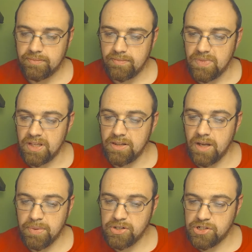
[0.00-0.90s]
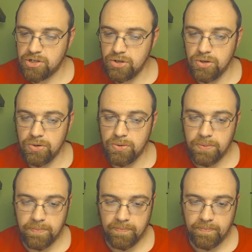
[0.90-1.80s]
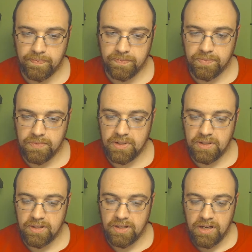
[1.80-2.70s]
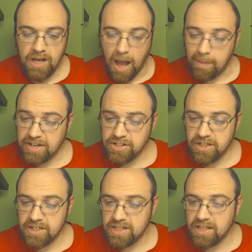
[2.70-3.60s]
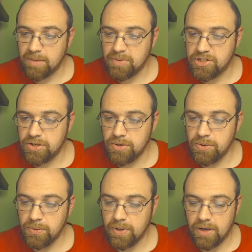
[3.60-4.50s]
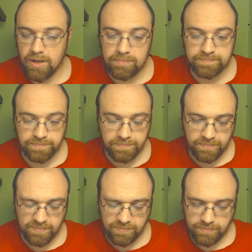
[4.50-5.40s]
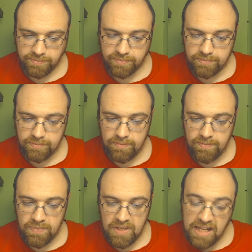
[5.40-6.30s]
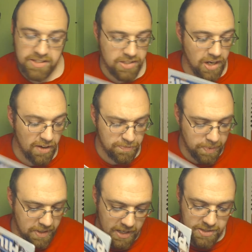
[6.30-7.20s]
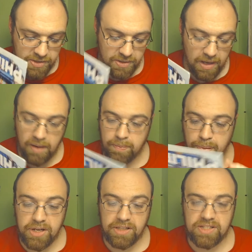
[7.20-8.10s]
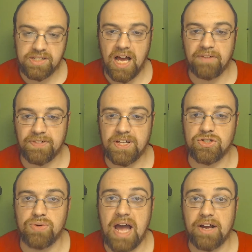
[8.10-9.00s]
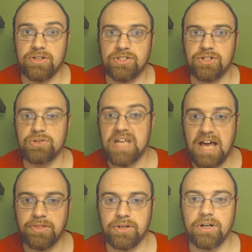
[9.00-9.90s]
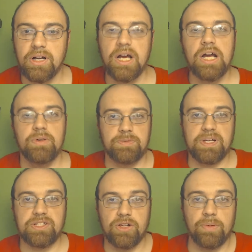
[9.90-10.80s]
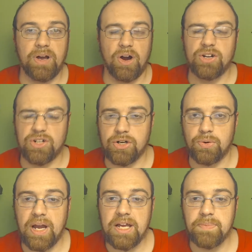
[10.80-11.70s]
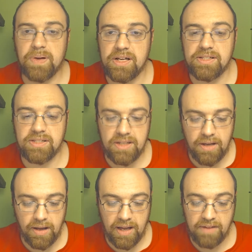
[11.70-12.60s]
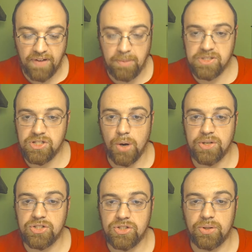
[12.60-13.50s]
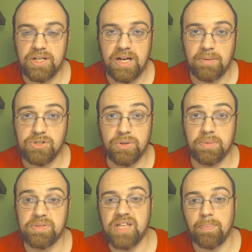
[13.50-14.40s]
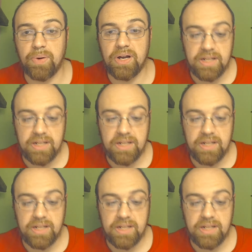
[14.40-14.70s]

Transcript: Number 2, I'm actually going to say number 2, it's tough because I'm putting the Skyflakes crackers together, which makes it a little bit harder to grade, because if I was going solely and I was doing them separate,